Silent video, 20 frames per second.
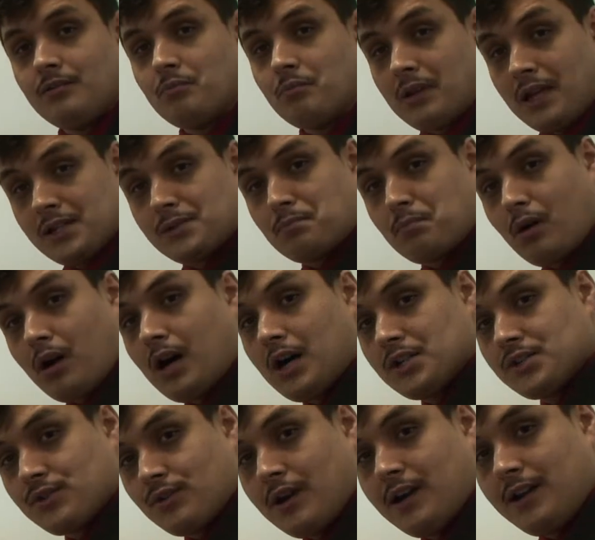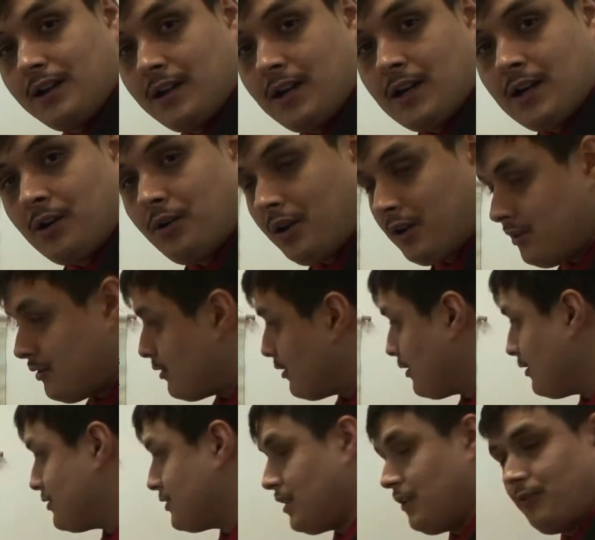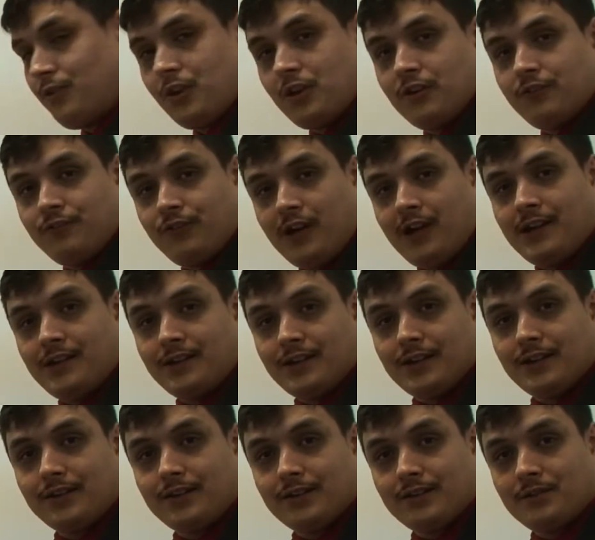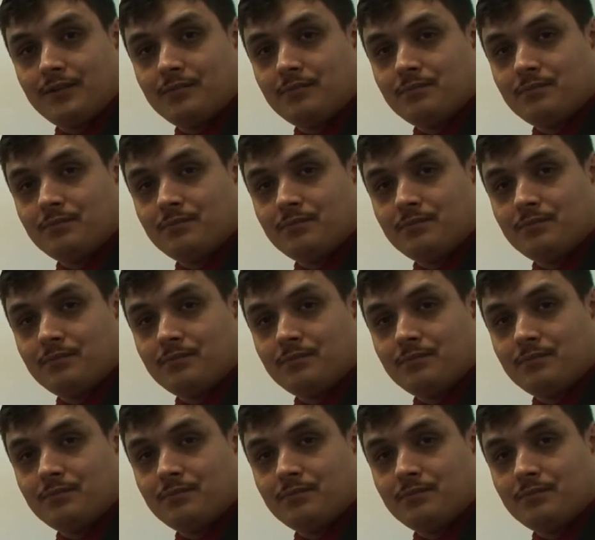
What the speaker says: Press pause right now and see if you can find it.